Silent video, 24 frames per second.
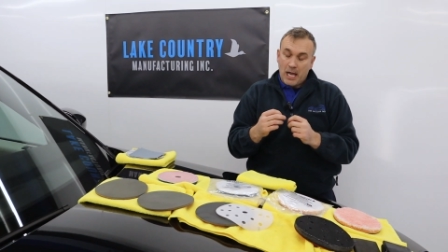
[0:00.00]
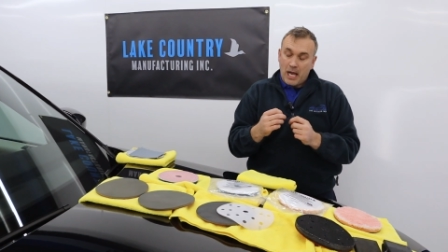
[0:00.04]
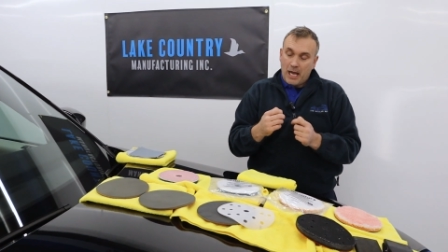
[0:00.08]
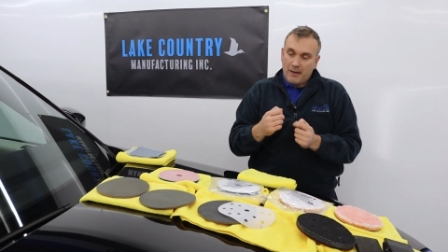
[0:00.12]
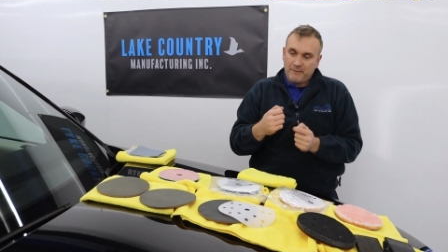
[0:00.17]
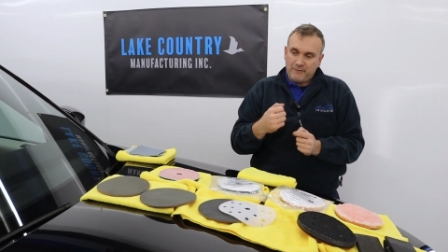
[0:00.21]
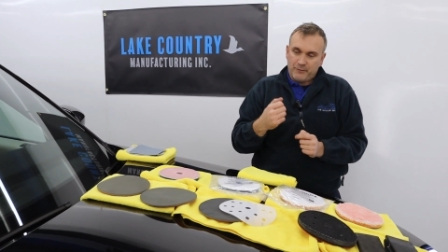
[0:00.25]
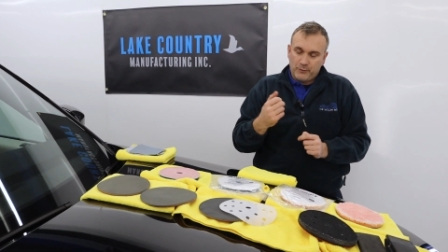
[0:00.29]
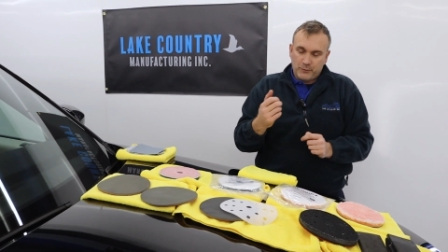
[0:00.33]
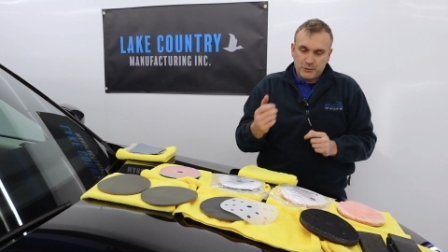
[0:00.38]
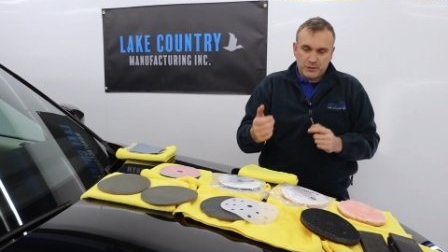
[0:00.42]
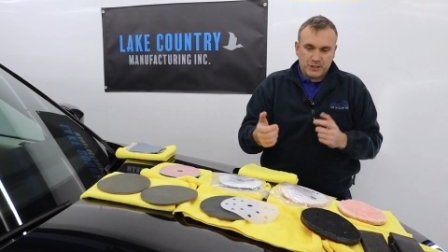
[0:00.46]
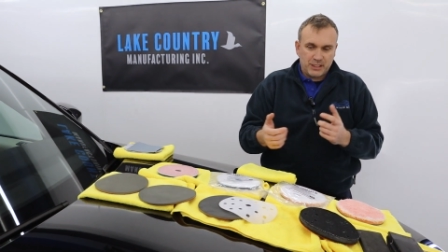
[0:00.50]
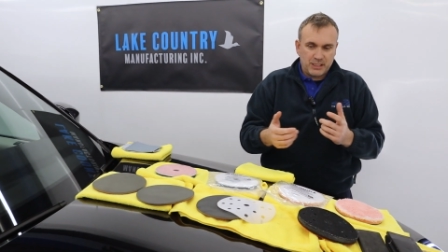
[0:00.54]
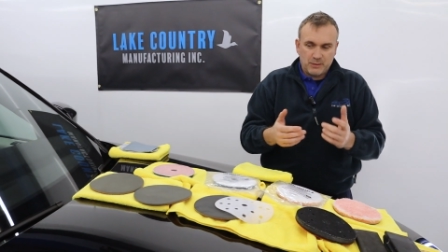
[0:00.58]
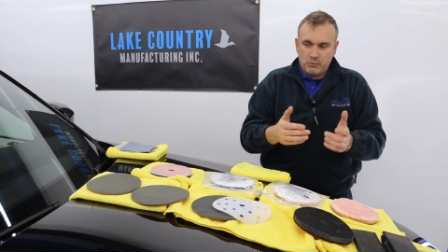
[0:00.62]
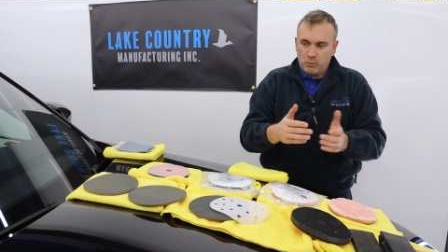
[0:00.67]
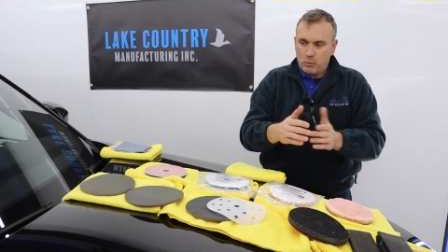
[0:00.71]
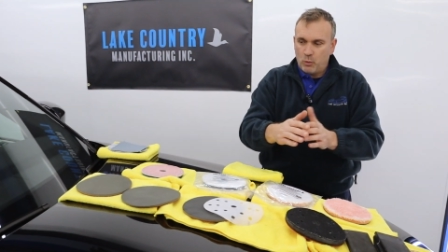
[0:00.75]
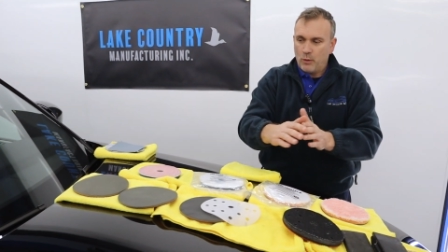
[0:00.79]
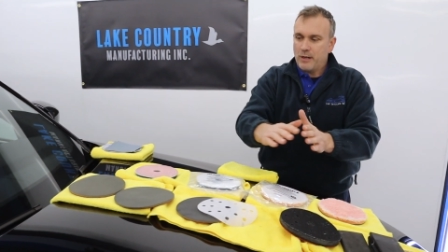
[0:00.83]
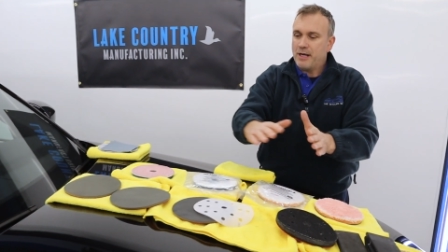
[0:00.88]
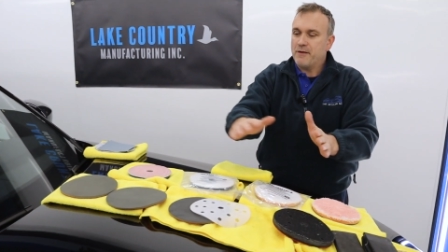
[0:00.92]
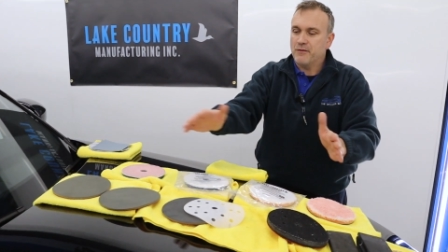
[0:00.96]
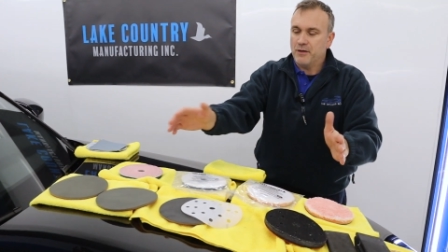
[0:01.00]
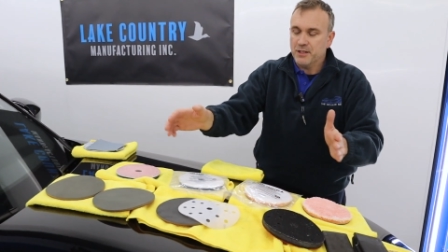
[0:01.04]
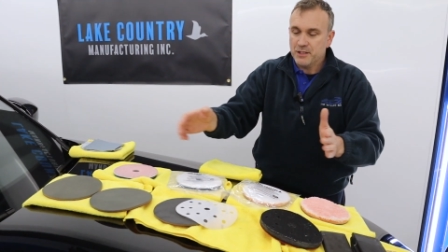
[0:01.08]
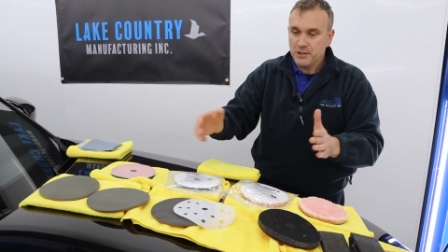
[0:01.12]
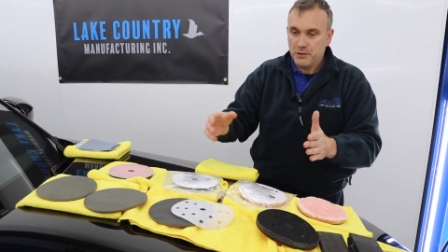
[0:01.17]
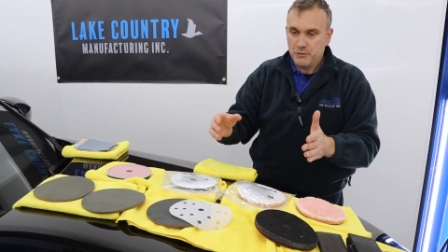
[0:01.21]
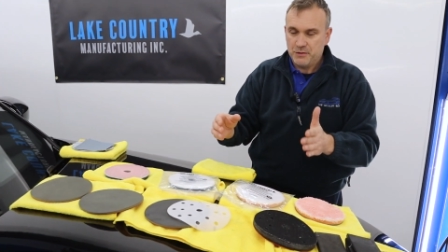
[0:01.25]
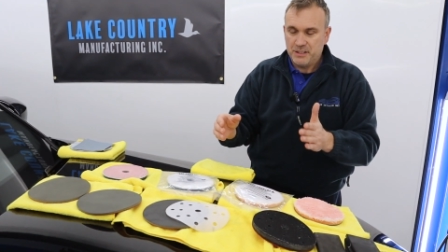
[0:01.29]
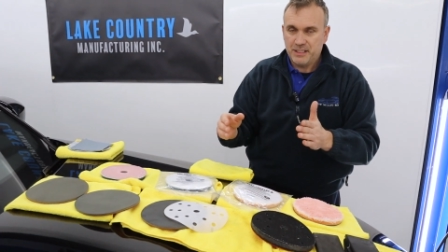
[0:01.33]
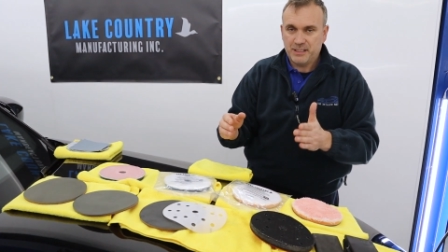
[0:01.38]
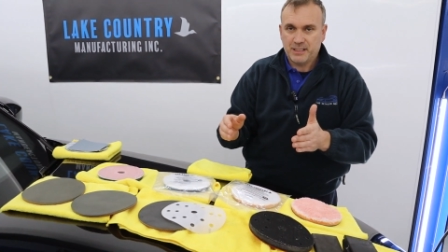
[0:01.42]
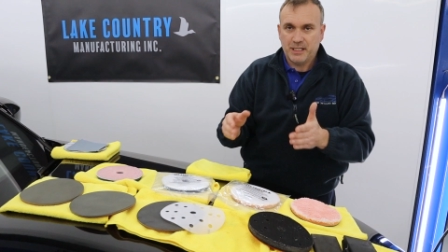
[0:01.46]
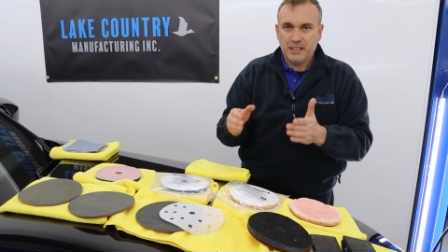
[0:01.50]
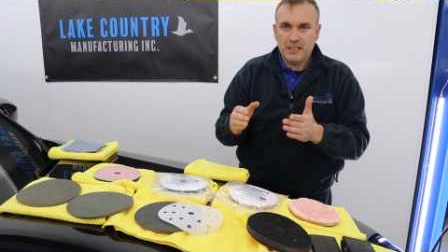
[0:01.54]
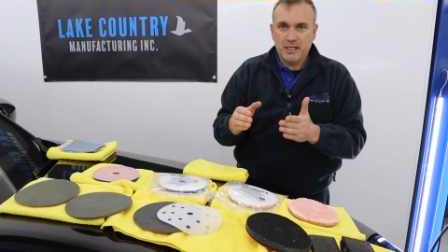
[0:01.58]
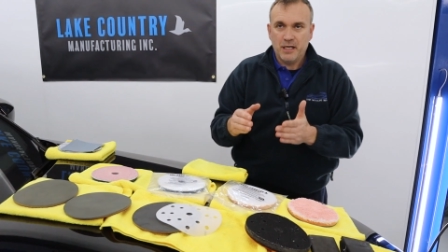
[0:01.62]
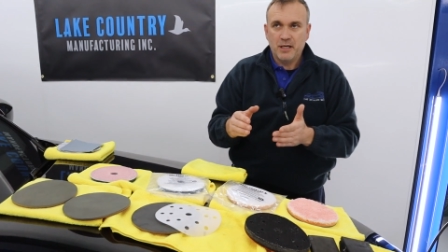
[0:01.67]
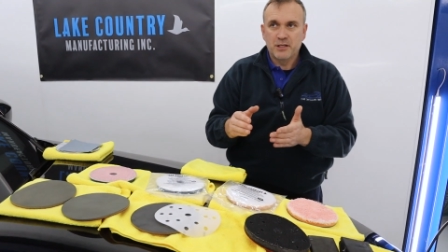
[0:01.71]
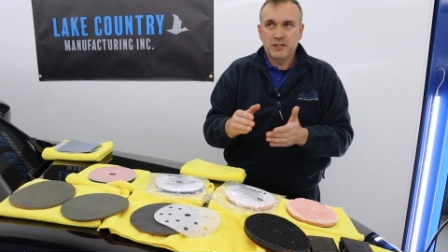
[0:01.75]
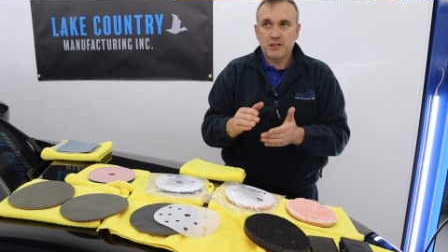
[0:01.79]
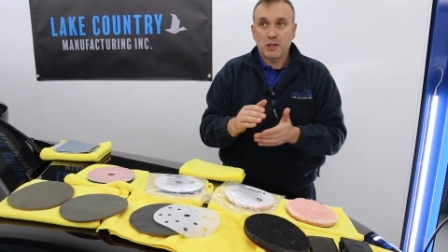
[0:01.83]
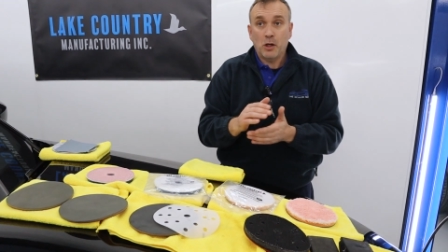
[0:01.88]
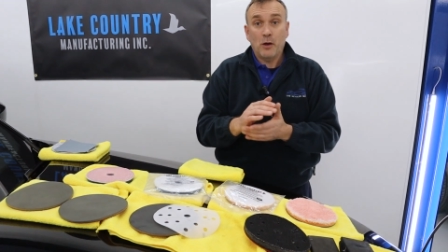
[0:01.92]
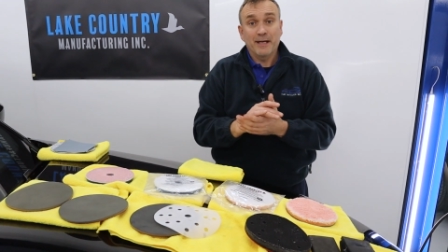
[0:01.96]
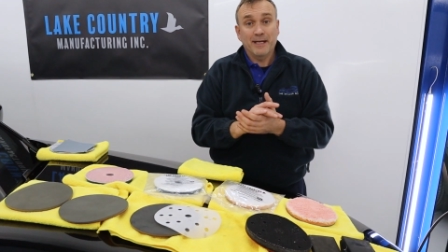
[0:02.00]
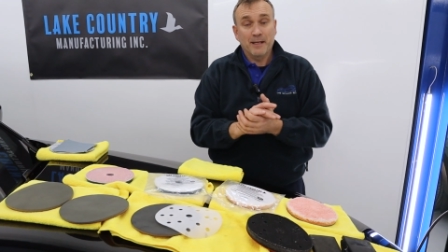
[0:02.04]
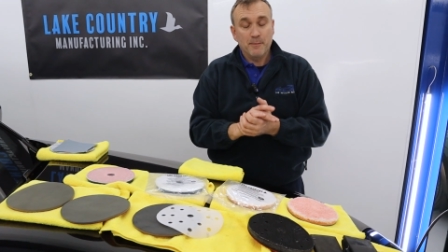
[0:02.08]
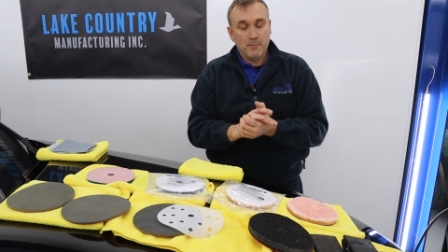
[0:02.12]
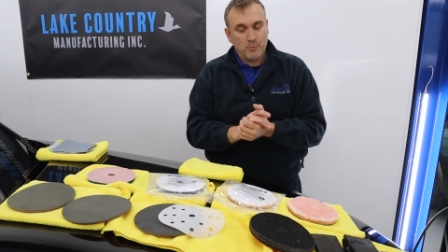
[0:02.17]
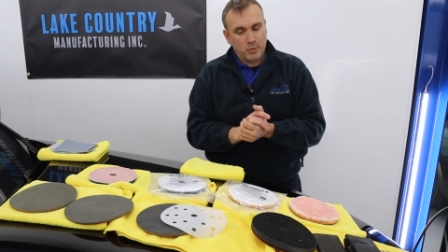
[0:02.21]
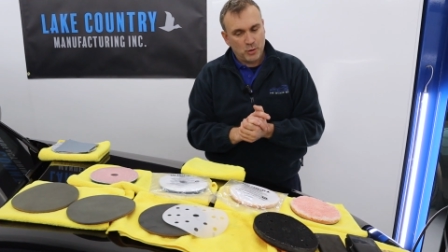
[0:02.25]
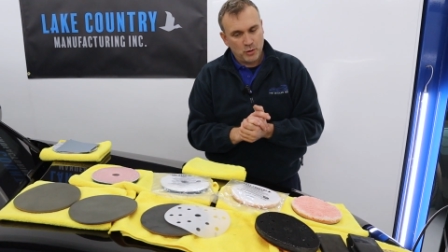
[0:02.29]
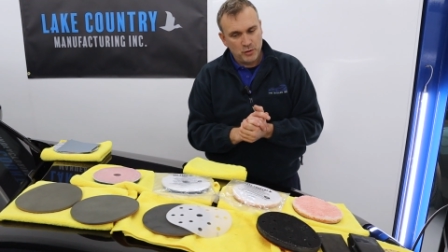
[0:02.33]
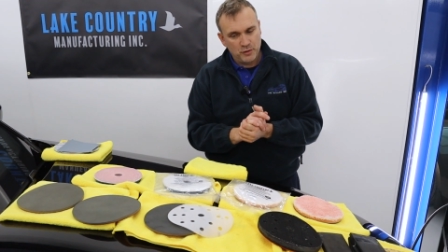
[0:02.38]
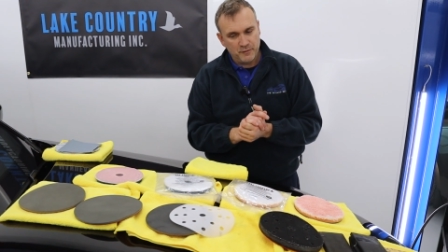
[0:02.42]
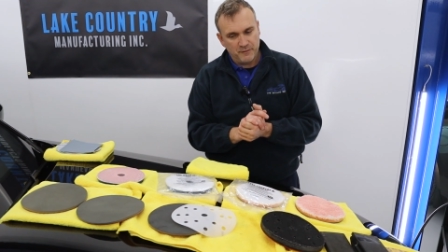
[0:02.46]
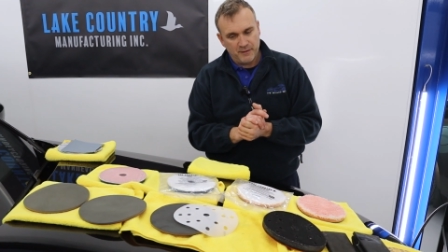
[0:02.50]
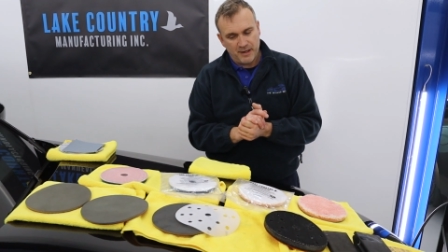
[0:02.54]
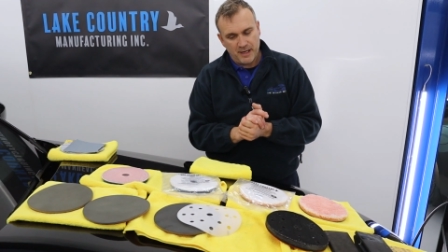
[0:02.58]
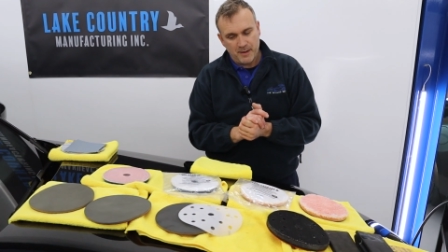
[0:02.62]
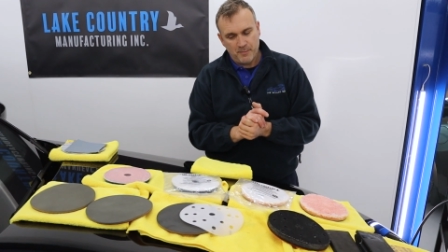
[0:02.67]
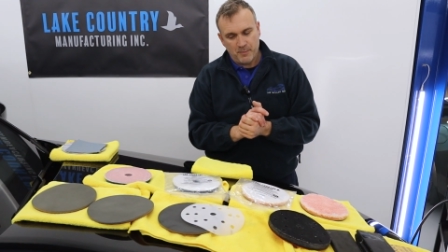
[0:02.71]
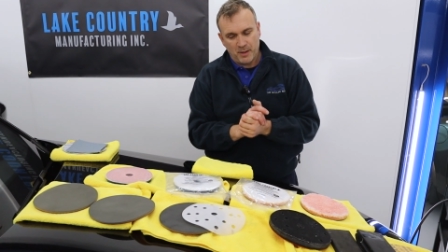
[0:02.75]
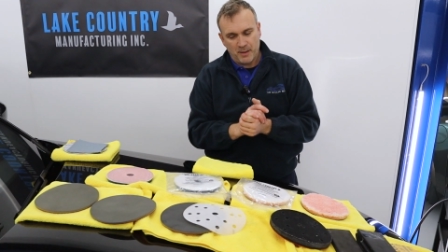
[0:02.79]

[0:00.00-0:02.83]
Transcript: Unfortunately, whatever I use is going to slightly improve it,